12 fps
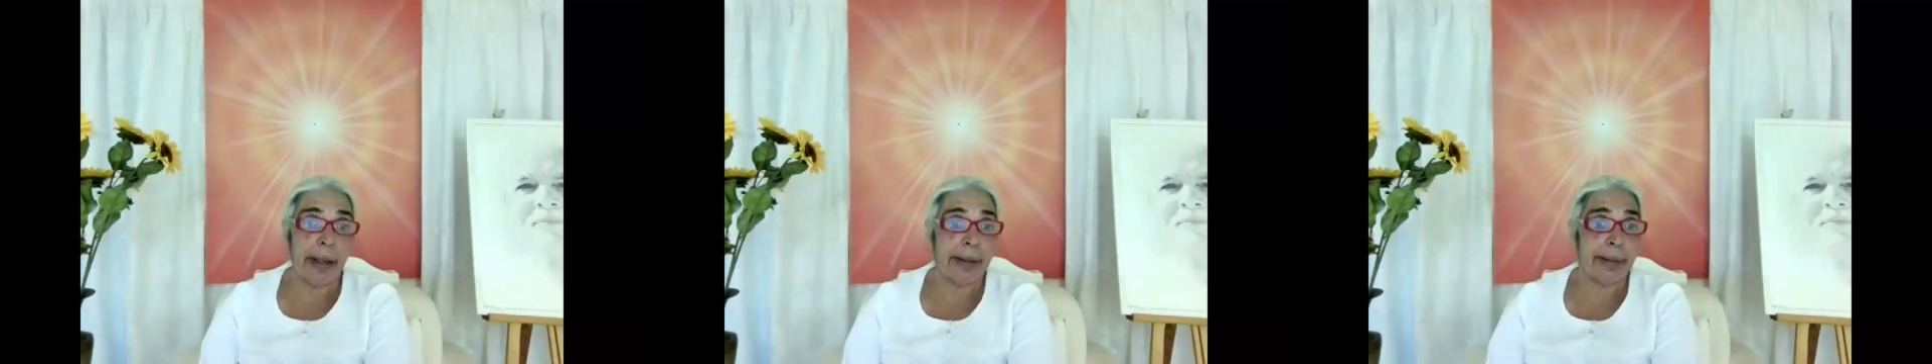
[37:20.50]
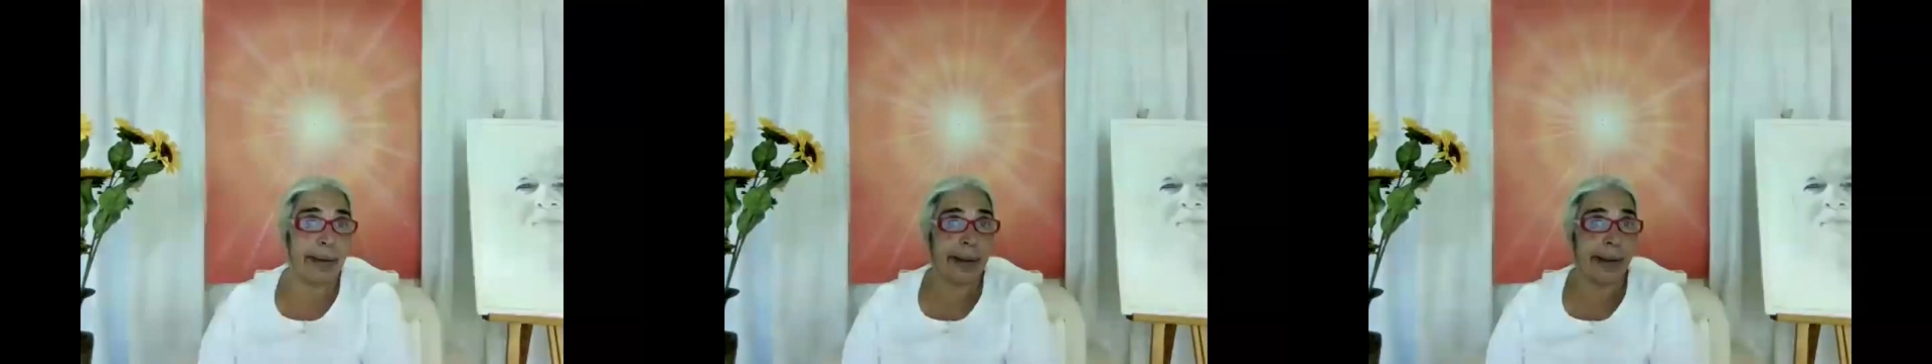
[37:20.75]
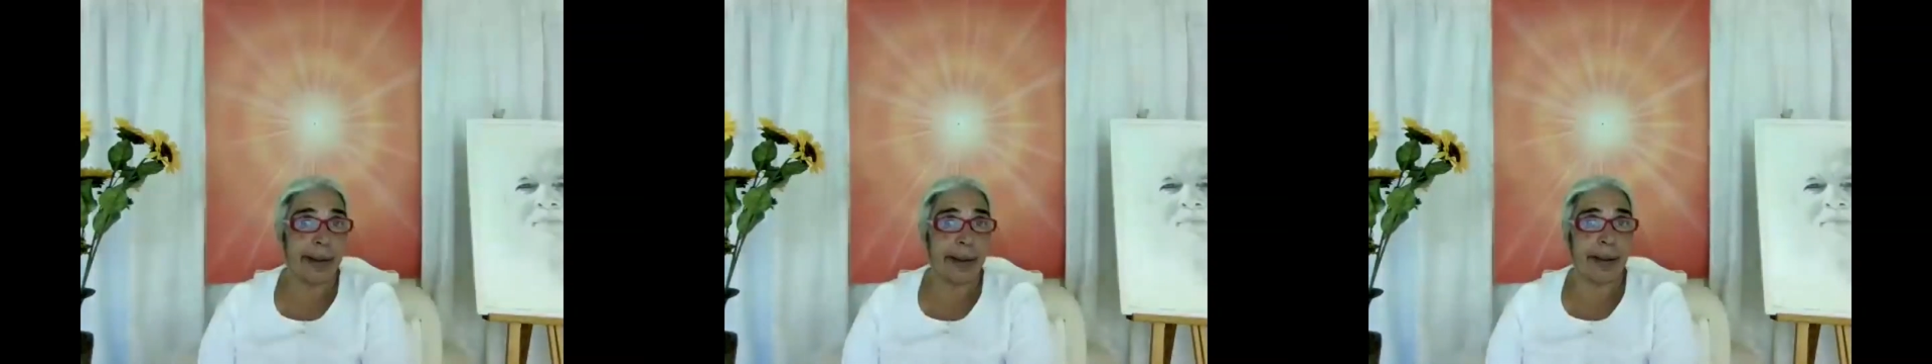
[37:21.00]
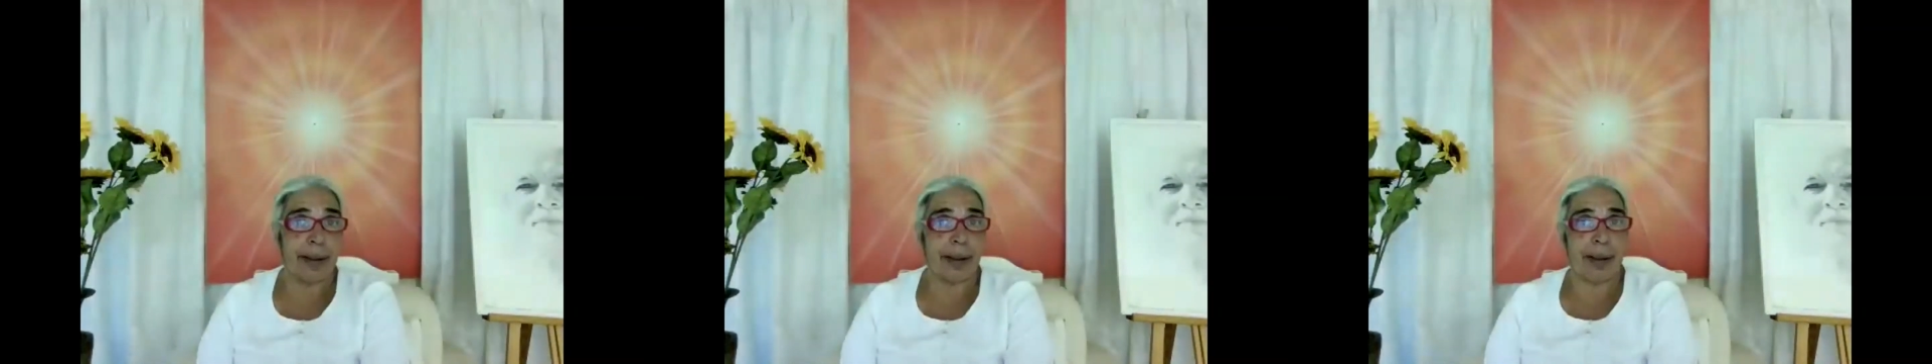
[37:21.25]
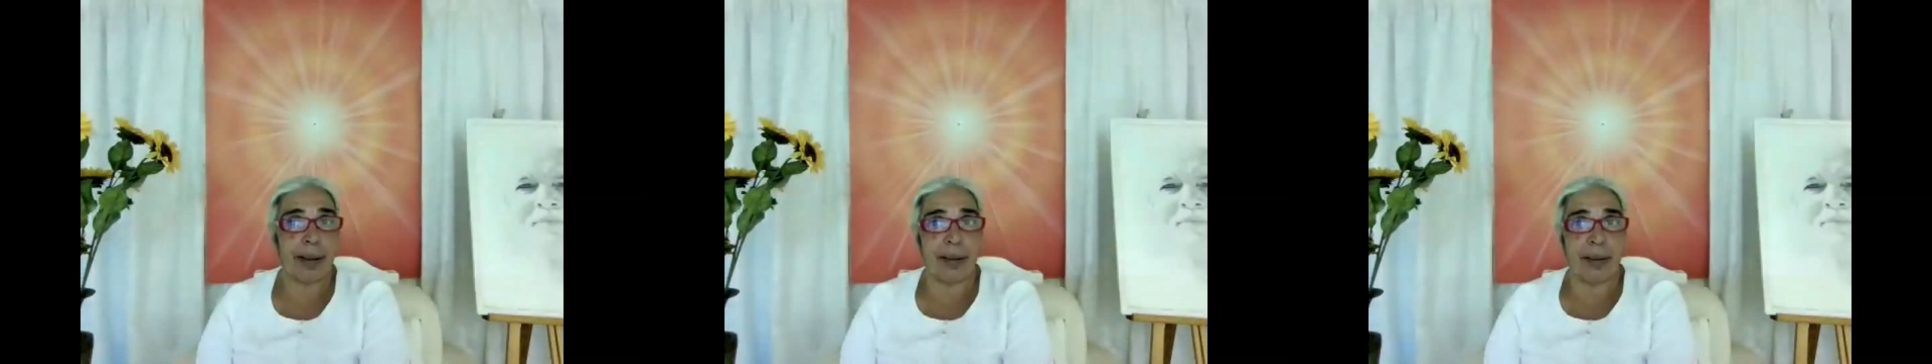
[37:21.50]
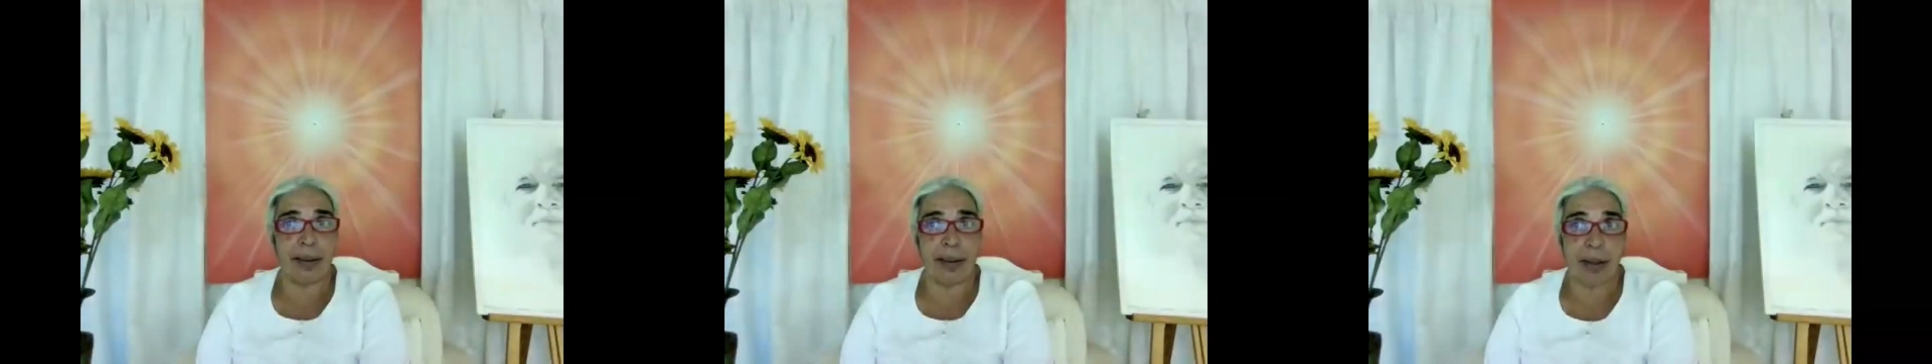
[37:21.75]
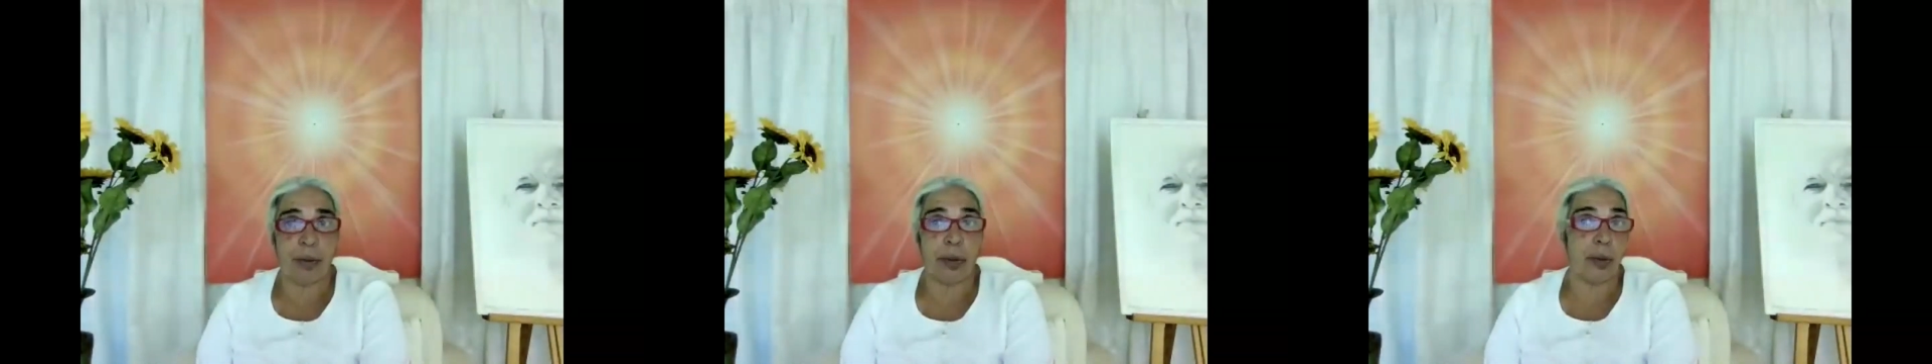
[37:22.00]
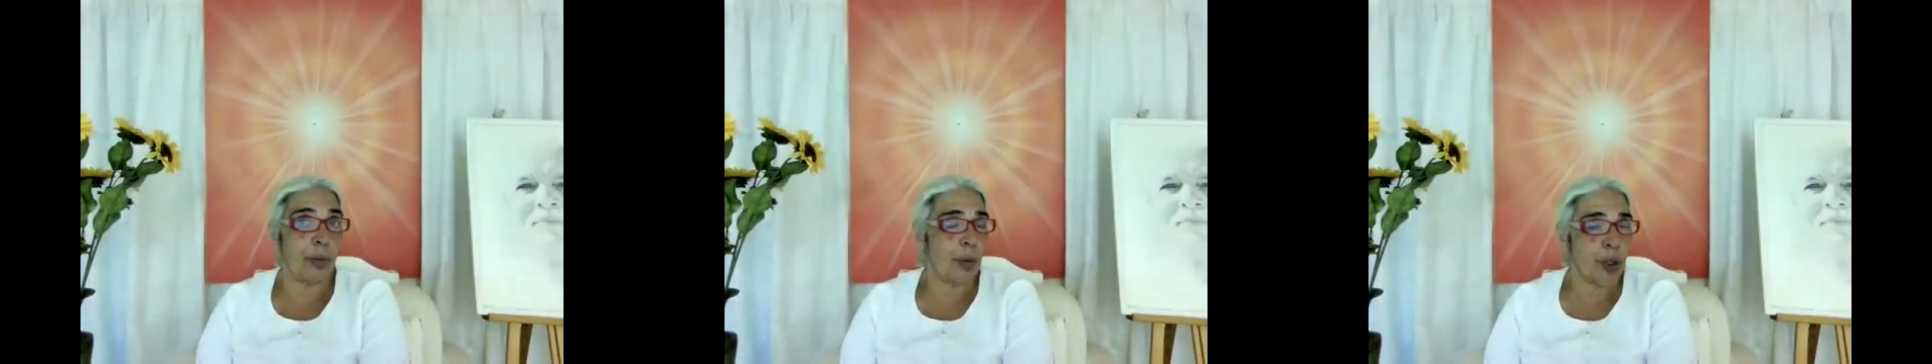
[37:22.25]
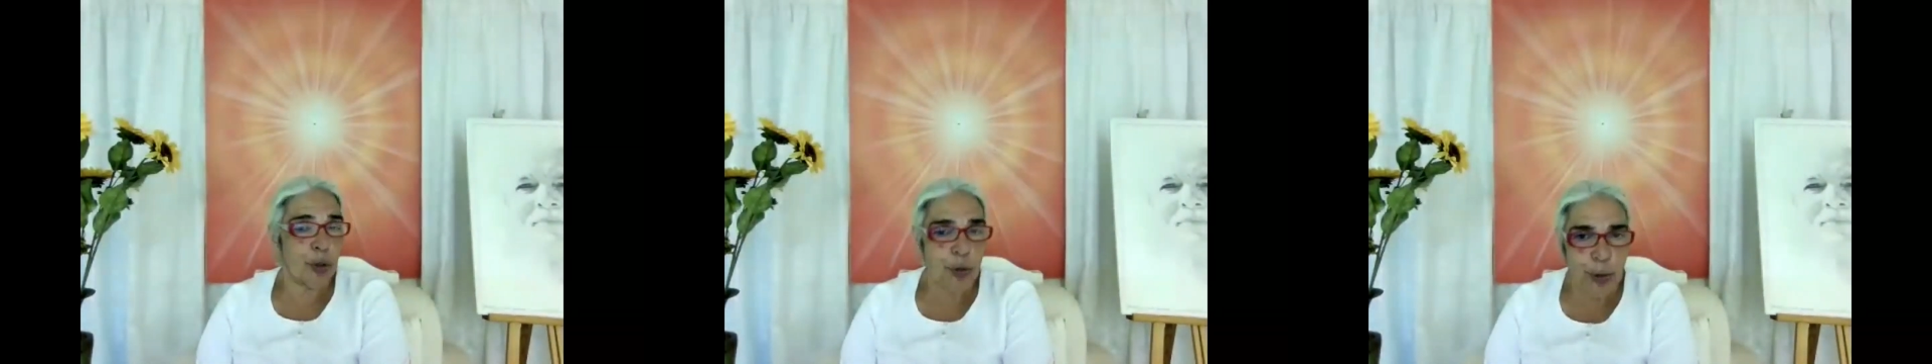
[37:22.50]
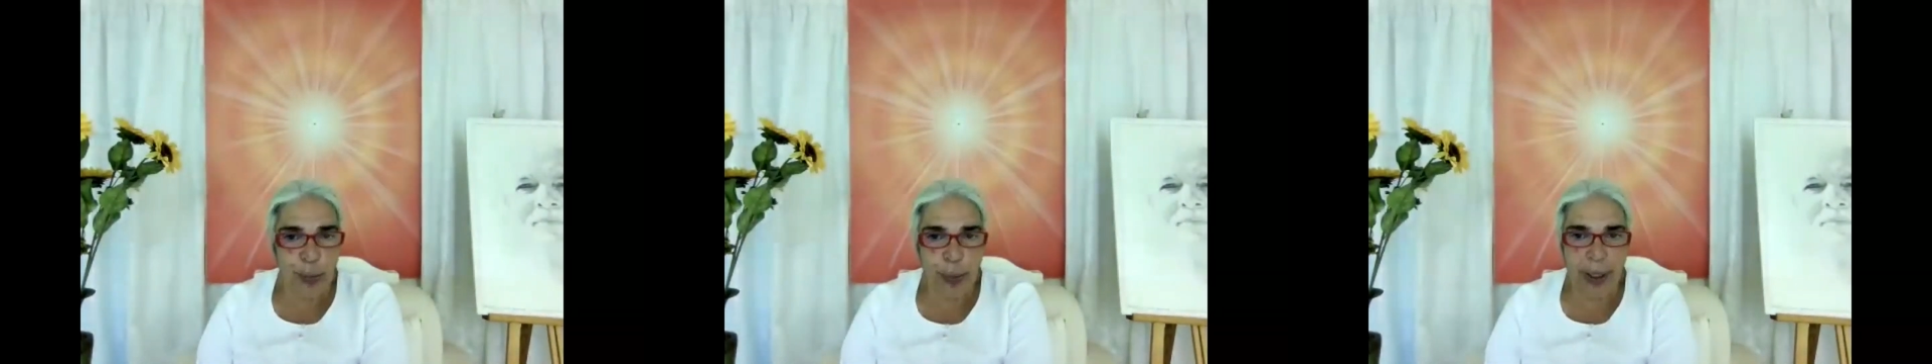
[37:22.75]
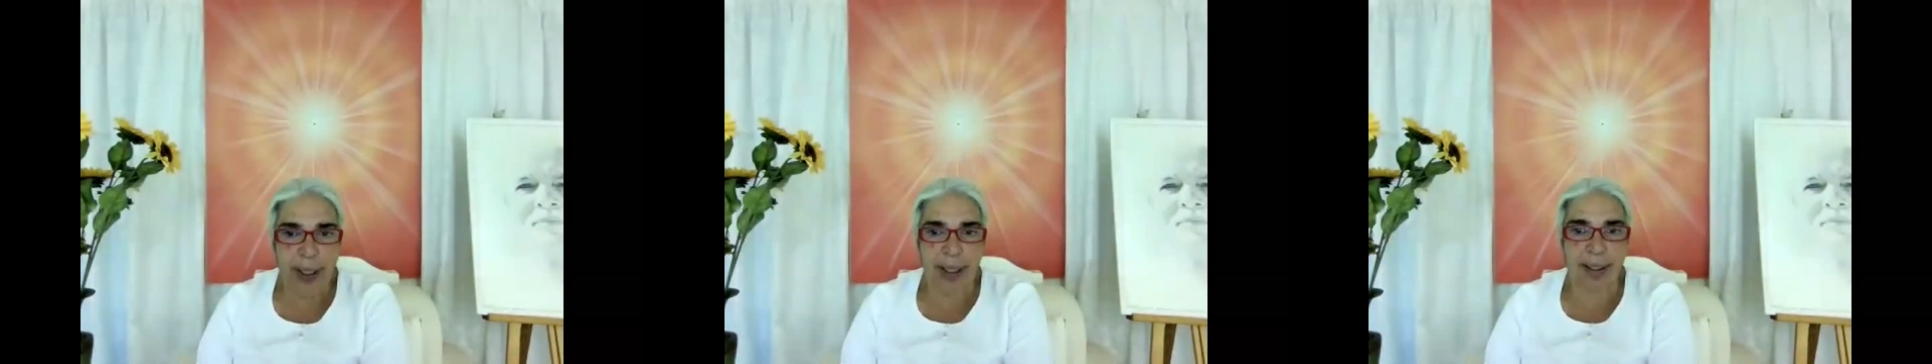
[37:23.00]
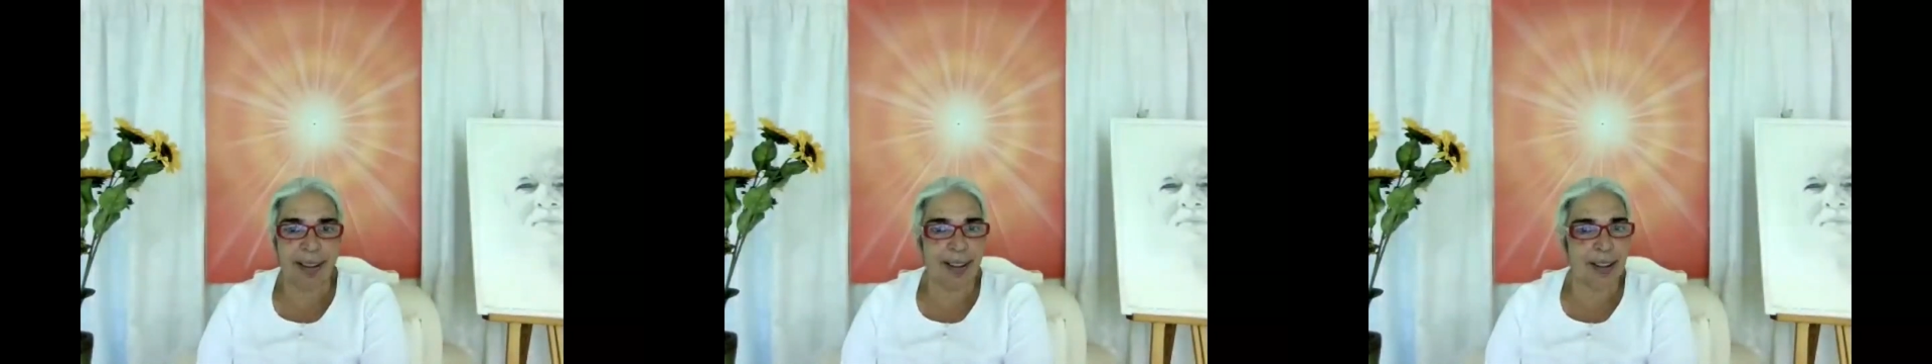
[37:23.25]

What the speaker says: And that was for me,